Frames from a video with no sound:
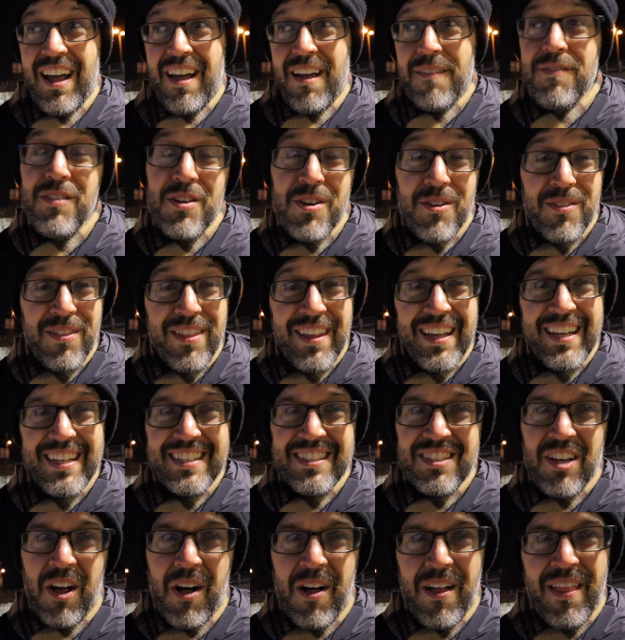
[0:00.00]
don't think
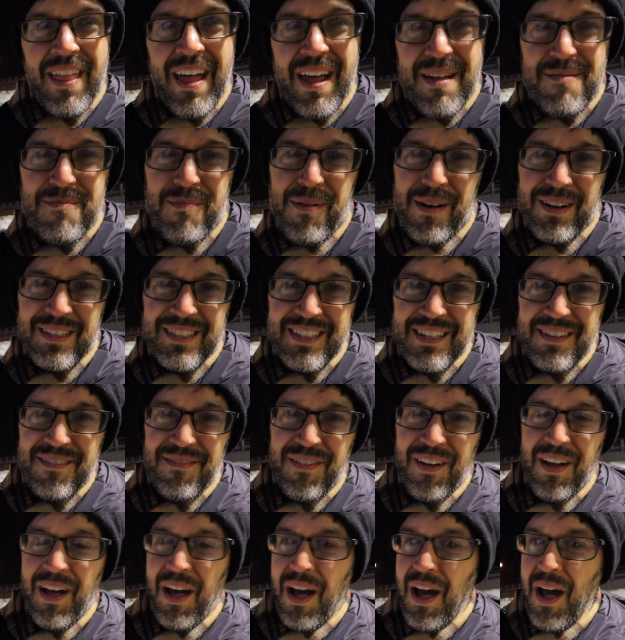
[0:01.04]
it's all that impressive.
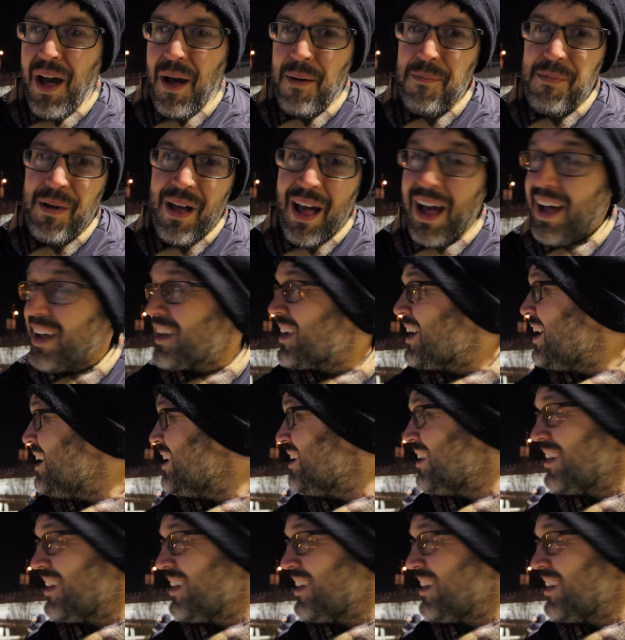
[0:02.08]
But I kind